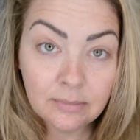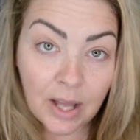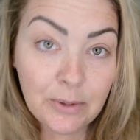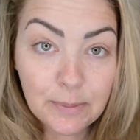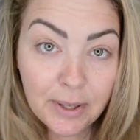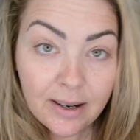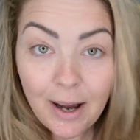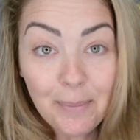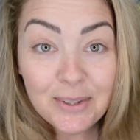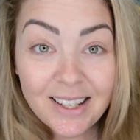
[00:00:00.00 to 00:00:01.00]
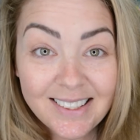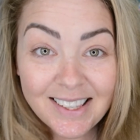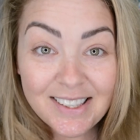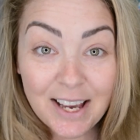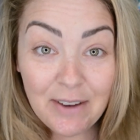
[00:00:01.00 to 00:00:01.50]
Now, it's been a couple days
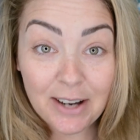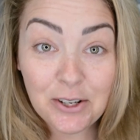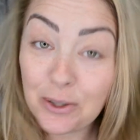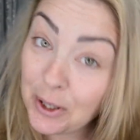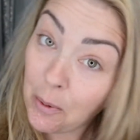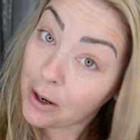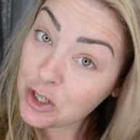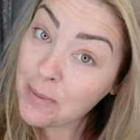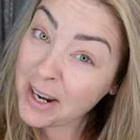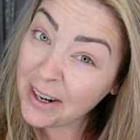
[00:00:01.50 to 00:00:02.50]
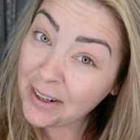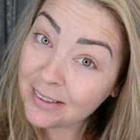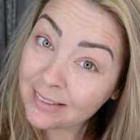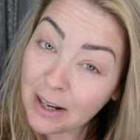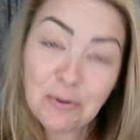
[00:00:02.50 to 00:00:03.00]
since I've actually washed my hair.
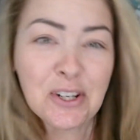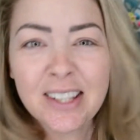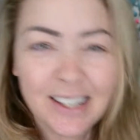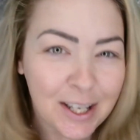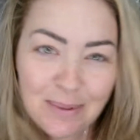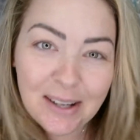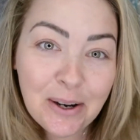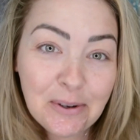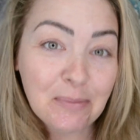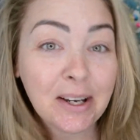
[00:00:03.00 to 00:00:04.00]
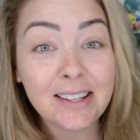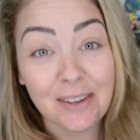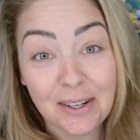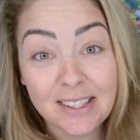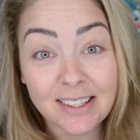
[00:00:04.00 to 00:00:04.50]
And we're just gonna keep that going because
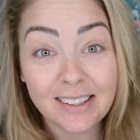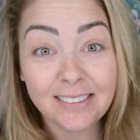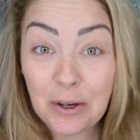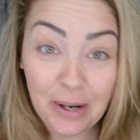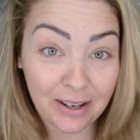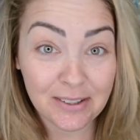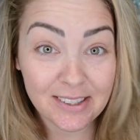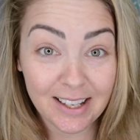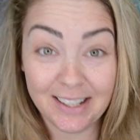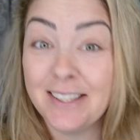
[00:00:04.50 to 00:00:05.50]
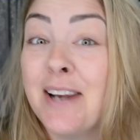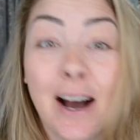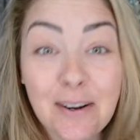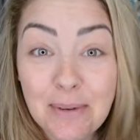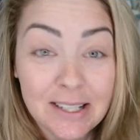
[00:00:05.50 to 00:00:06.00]
honestly, who cares? It's
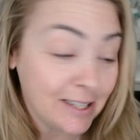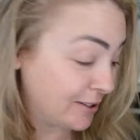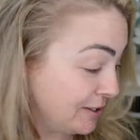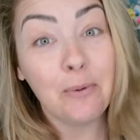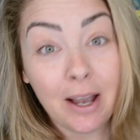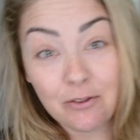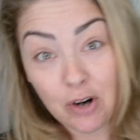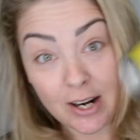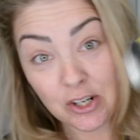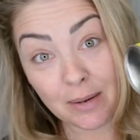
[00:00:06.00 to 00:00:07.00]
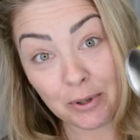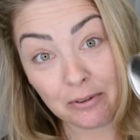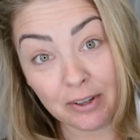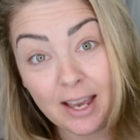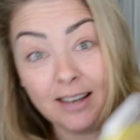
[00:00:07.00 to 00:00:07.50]
not a big deal. We have dry shampoo
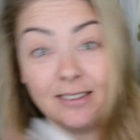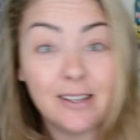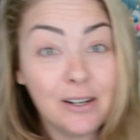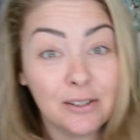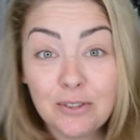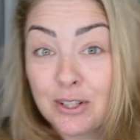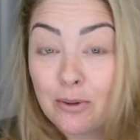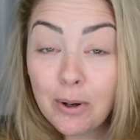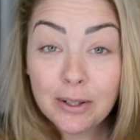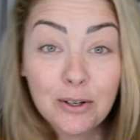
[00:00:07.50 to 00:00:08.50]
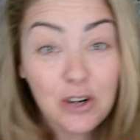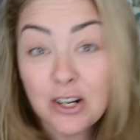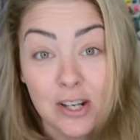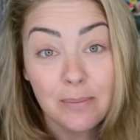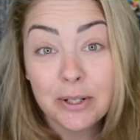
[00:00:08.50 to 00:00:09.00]
for that. So just throw a little dry
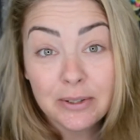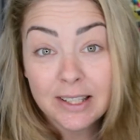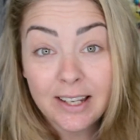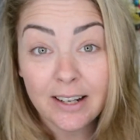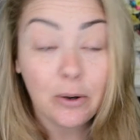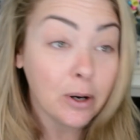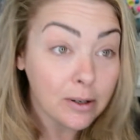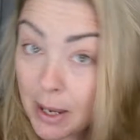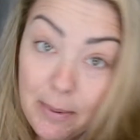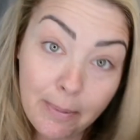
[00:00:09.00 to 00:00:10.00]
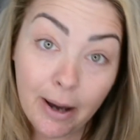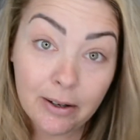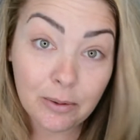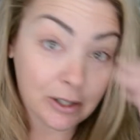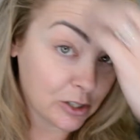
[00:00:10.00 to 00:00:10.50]
shampoo in there, or baby
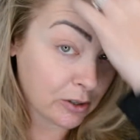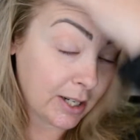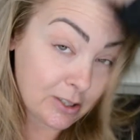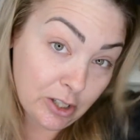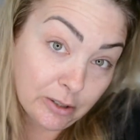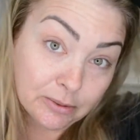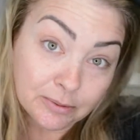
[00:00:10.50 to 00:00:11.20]
powder works great too.